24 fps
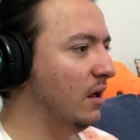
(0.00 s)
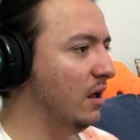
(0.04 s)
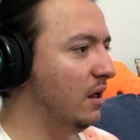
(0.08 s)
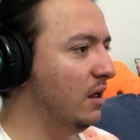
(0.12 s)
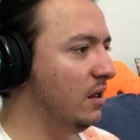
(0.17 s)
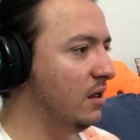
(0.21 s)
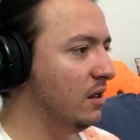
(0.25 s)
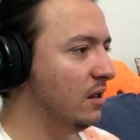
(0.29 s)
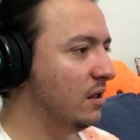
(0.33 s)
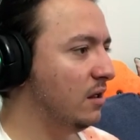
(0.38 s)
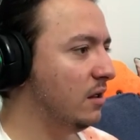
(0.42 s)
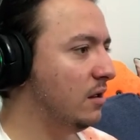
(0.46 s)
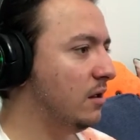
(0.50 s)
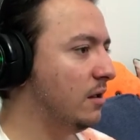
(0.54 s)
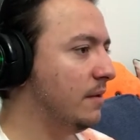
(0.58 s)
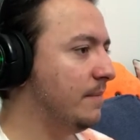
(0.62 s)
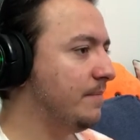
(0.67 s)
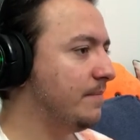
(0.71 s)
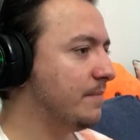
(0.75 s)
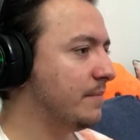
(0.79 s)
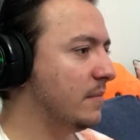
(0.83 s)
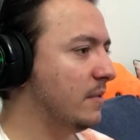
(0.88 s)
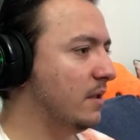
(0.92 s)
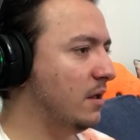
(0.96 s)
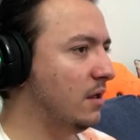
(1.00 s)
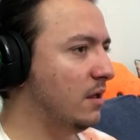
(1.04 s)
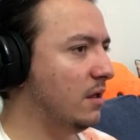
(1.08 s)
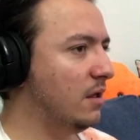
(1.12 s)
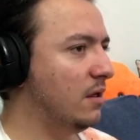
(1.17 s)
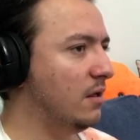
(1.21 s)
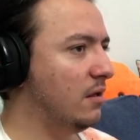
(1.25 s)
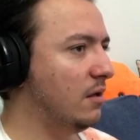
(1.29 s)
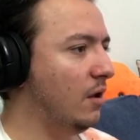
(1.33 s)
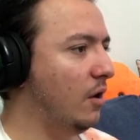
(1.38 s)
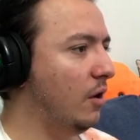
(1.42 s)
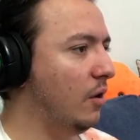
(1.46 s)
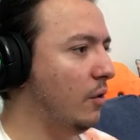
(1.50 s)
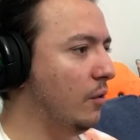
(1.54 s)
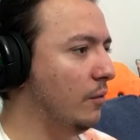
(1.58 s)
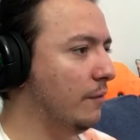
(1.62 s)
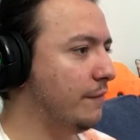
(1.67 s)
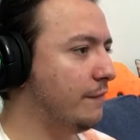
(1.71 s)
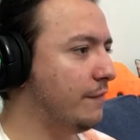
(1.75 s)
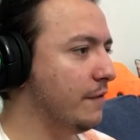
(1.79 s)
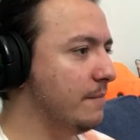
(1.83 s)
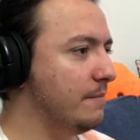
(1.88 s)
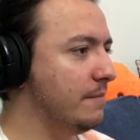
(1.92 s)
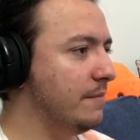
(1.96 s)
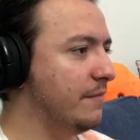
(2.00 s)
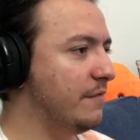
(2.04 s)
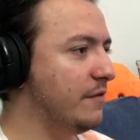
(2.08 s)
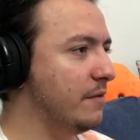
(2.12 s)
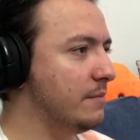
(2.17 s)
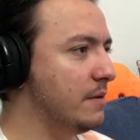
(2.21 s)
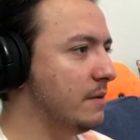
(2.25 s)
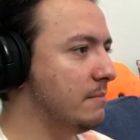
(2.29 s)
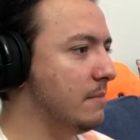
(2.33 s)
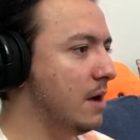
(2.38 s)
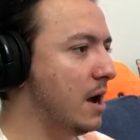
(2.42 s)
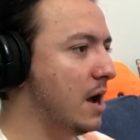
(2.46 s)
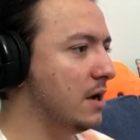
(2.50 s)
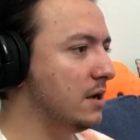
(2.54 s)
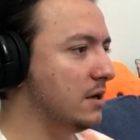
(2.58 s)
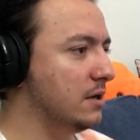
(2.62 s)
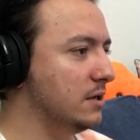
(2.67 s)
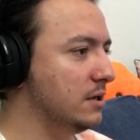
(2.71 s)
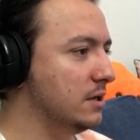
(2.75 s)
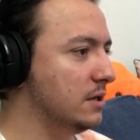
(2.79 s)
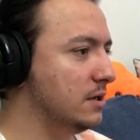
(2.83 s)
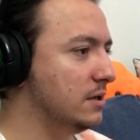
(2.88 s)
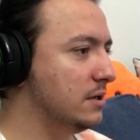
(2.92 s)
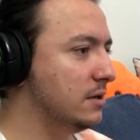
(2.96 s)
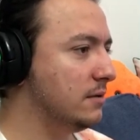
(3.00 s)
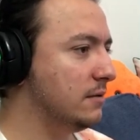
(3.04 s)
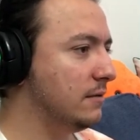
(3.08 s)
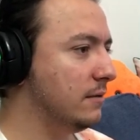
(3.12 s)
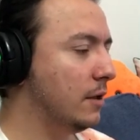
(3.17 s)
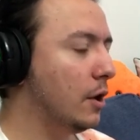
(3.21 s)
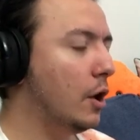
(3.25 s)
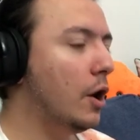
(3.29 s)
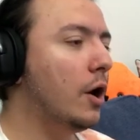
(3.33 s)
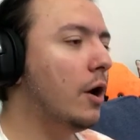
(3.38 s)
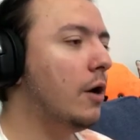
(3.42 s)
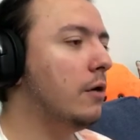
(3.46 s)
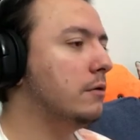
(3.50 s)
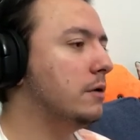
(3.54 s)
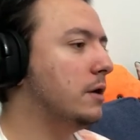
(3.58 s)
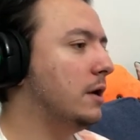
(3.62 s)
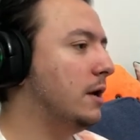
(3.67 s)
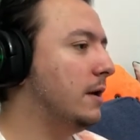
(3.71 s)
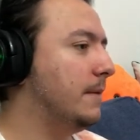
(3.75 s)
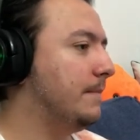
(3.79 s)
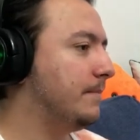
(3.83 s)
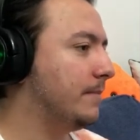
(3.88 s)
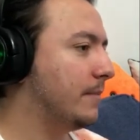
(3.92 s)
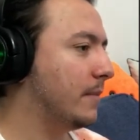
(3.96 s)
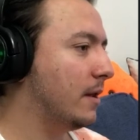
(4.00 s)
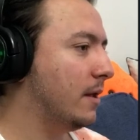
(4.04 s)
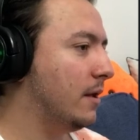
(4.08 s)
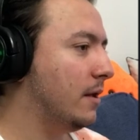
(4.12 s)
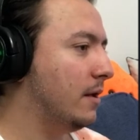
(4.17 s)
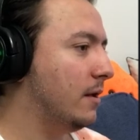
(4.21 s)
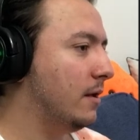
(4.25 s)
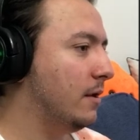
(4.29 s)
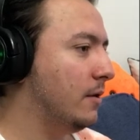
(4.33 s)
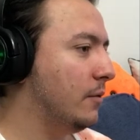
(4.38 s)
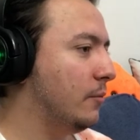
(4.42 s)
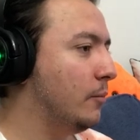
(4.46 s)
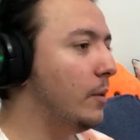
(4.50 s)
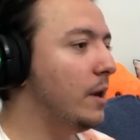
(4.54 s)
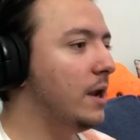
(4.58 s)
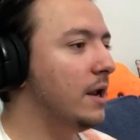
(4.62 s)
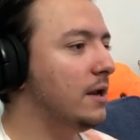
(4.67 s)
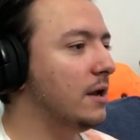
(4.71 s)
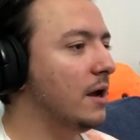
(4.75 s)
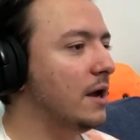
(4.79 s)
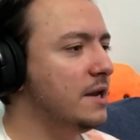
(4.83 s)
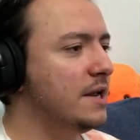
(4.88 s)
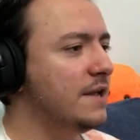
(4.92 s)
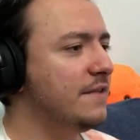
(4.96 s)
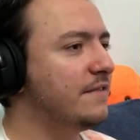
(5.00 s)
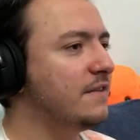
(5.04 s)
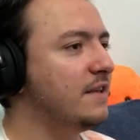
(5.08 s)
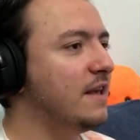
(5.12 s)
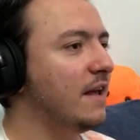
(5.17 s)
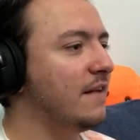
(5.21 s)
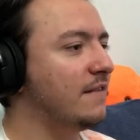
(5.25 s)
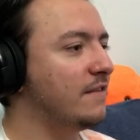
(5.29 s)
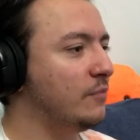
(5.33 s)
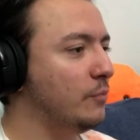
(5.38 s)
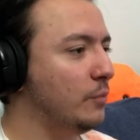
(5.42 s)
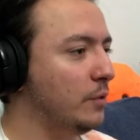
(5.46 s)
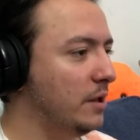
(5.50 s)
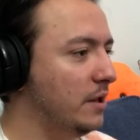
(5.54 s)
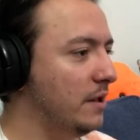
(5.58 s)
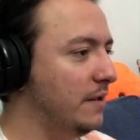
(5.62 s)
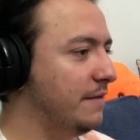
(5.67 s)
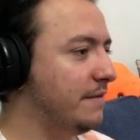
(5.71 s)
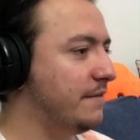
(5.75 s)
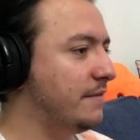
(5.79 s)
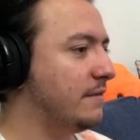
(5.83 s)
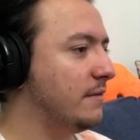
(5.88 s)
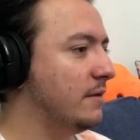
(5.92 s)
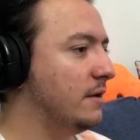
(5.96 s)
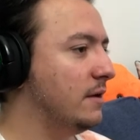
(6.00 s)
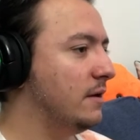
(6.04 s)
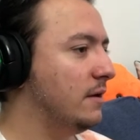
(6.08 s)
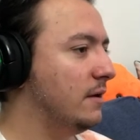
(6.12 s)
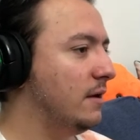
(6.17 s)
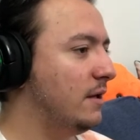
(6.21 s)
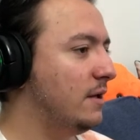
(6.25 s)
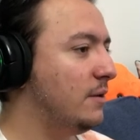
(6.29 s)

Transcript: Huh? From the manga. Oh, okay. Wait, I need to guess who it is.